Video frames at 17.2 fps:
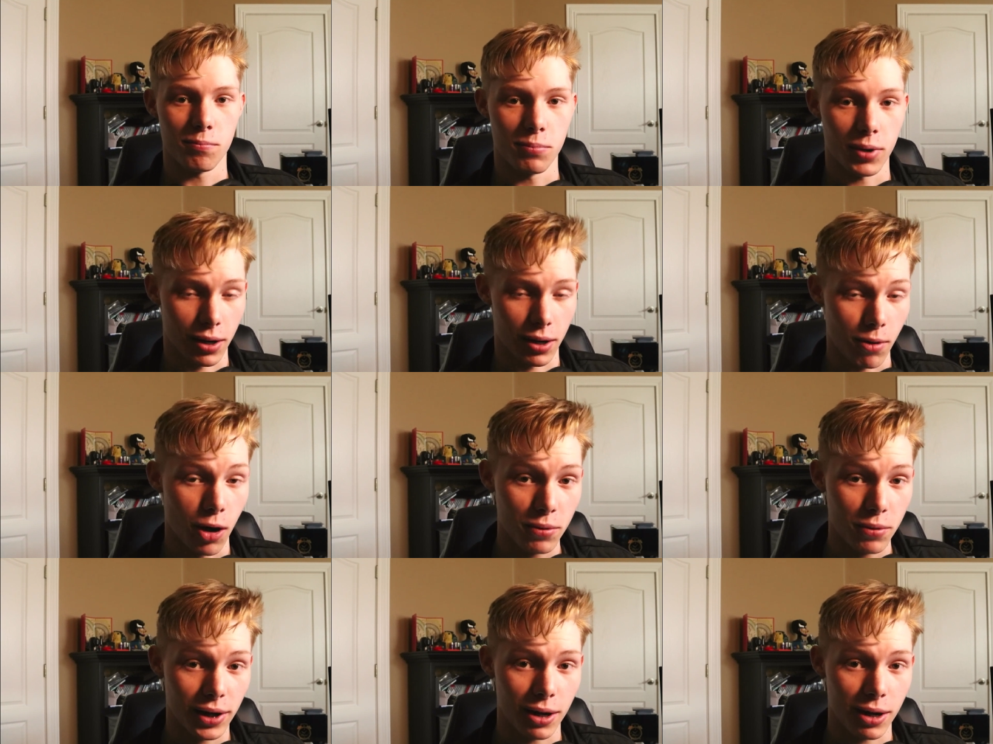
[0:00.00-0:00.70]
But I'm
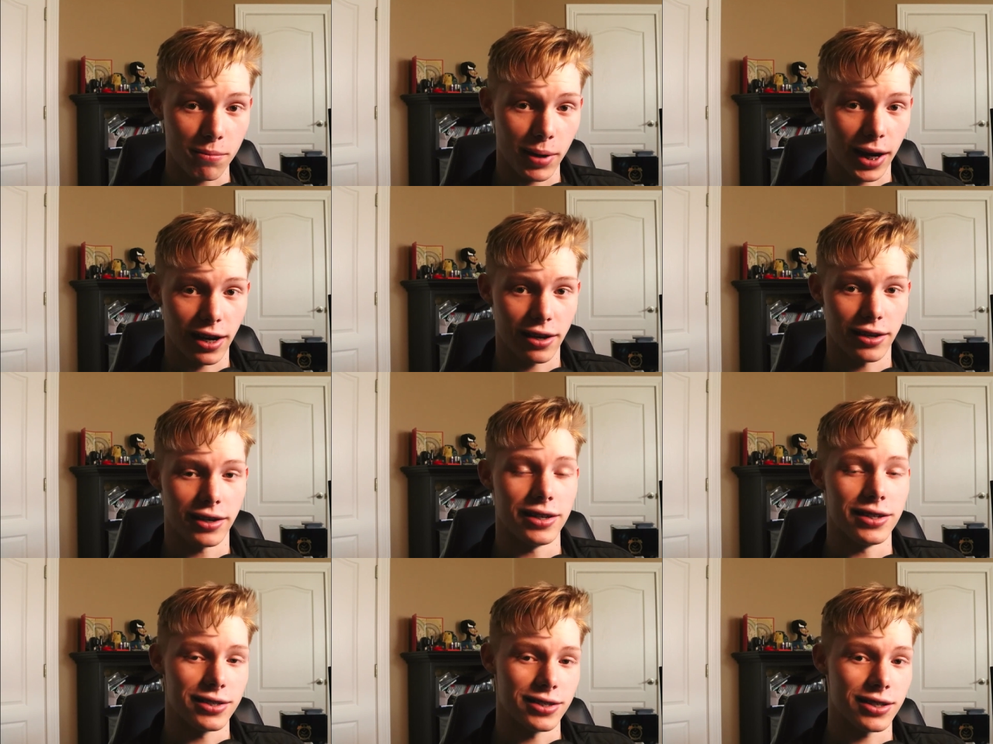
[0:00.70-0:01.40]
hoping to come back
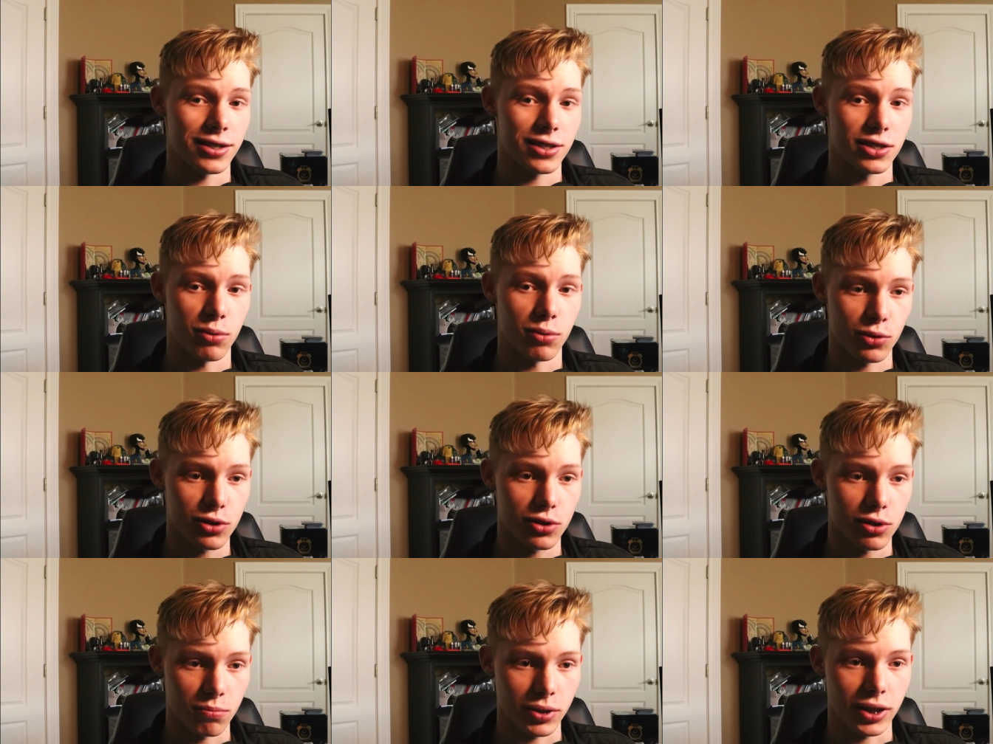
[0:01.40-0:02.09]
because it's
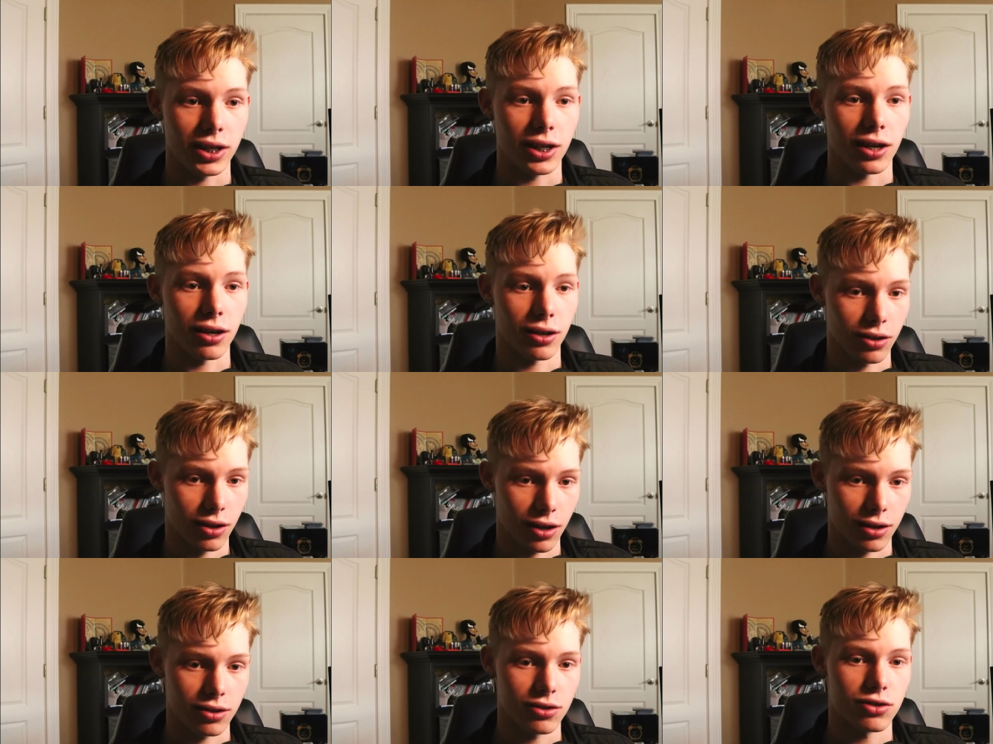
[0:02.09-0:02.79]
supposed to be a
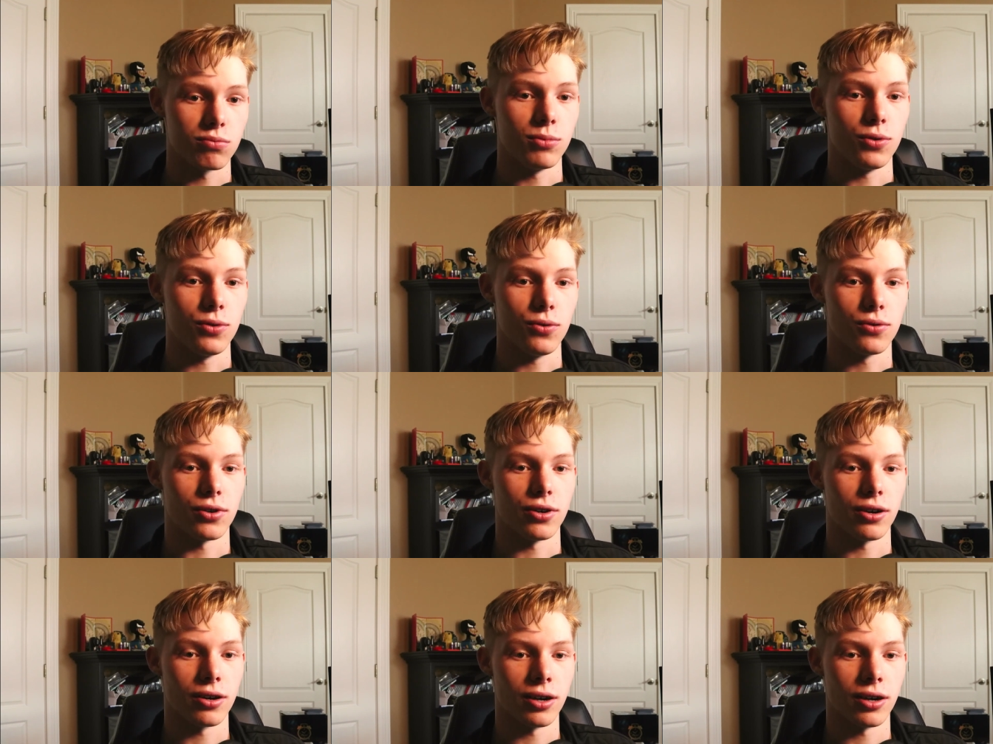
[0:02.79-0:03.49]
lot
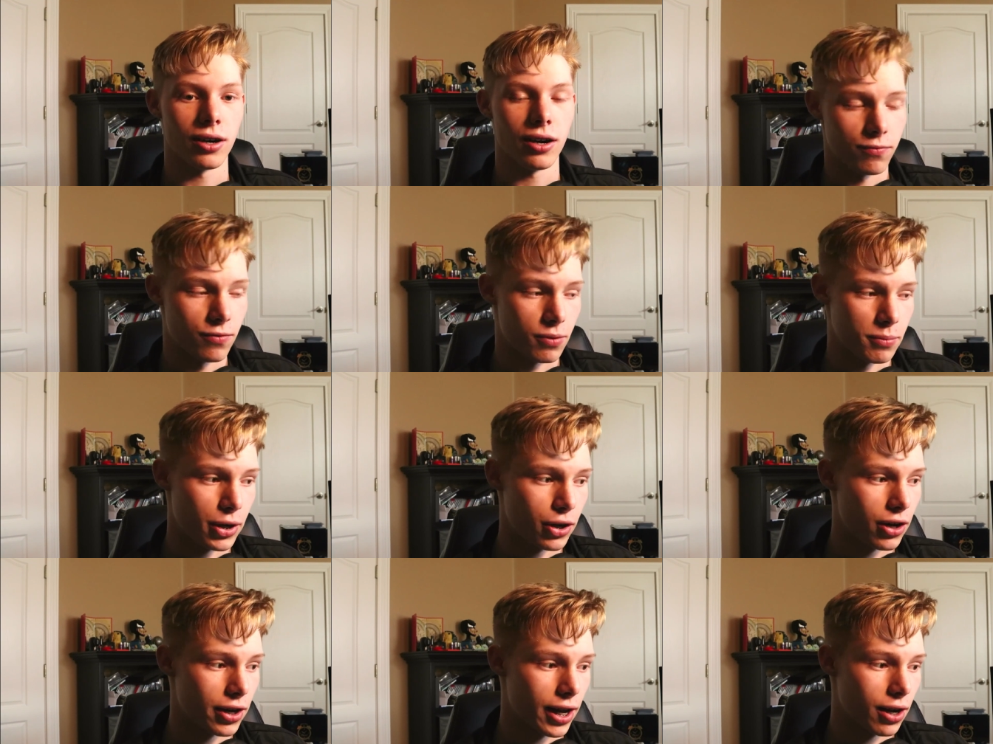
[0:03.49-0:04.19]
smoother from
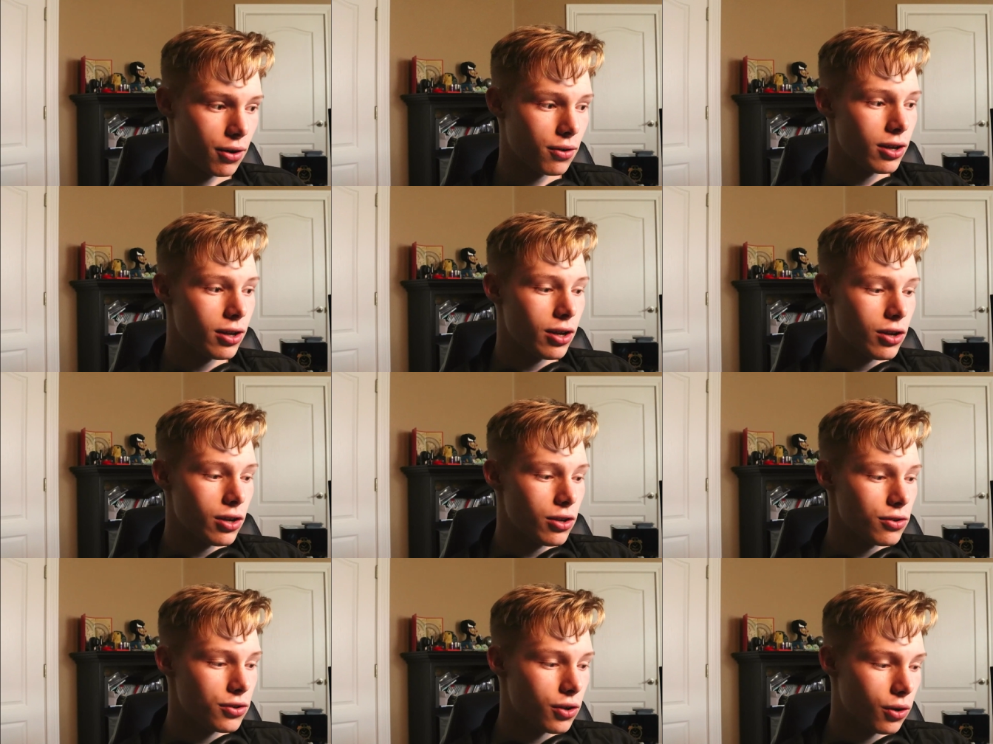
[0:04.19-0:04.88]
here on out.
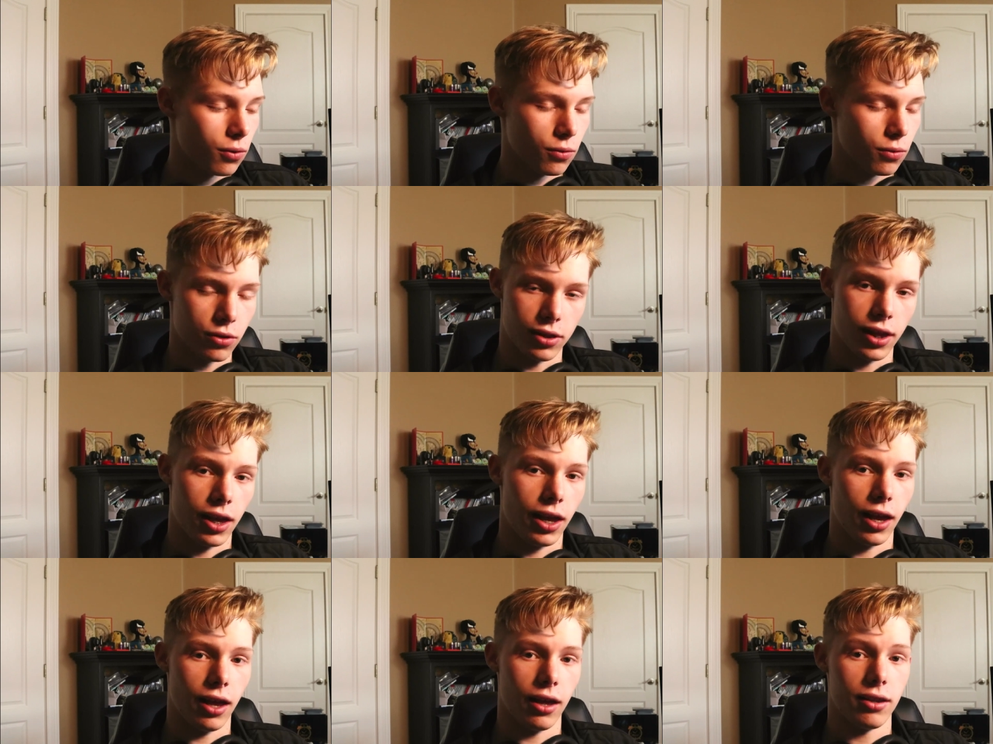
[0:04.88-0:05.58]
So
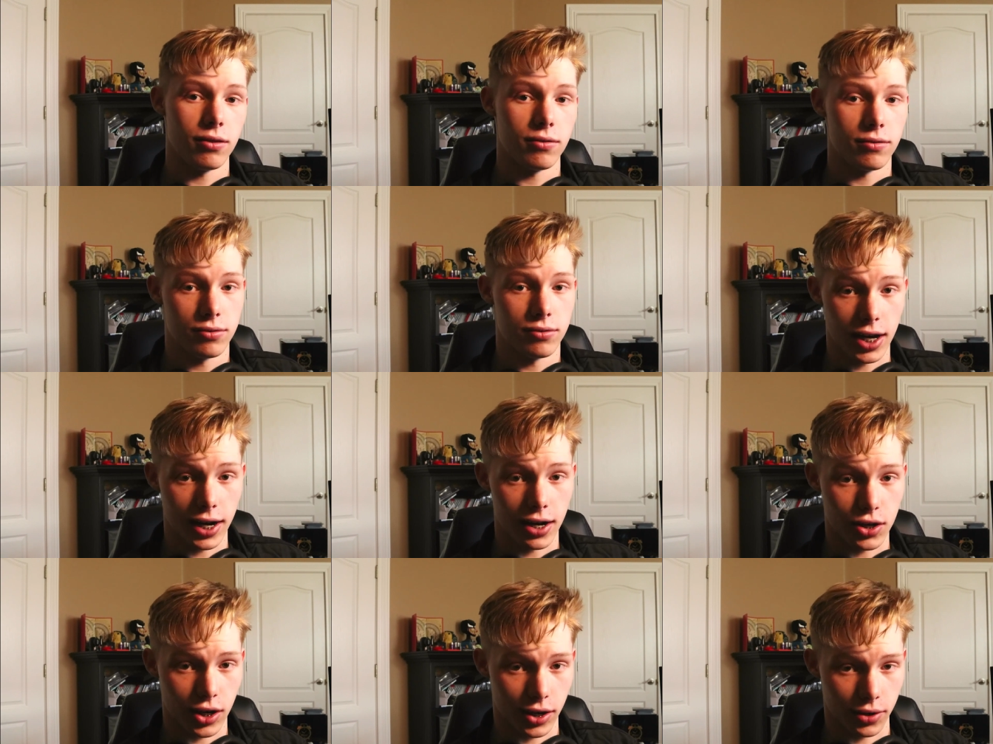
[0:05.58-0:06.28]
the
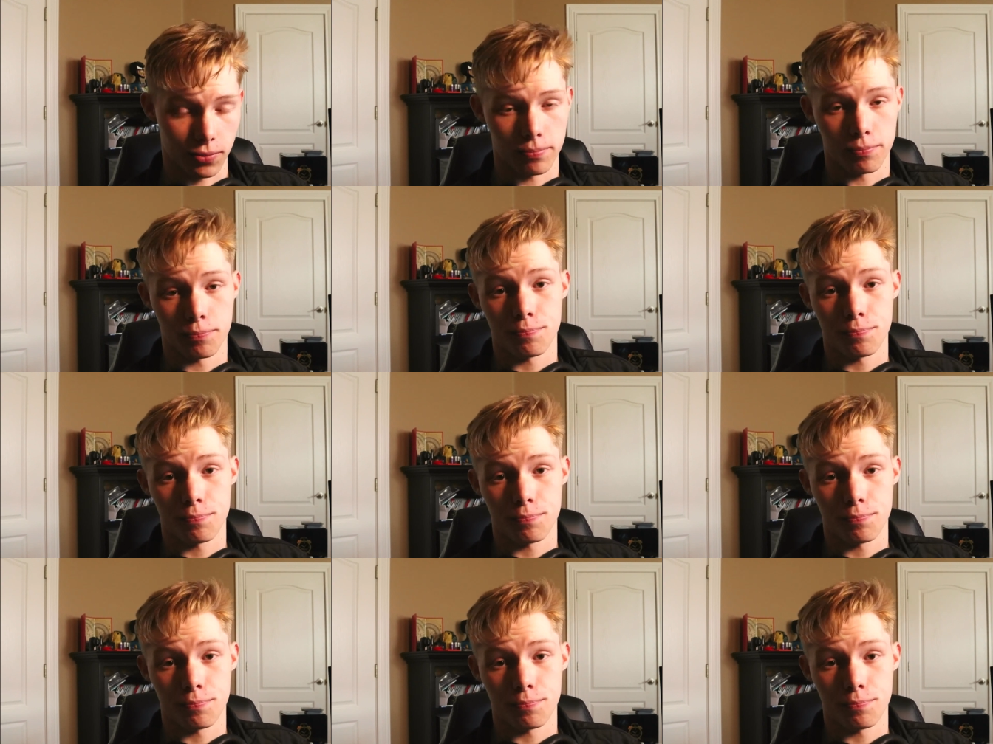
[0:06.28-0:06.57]
second channel.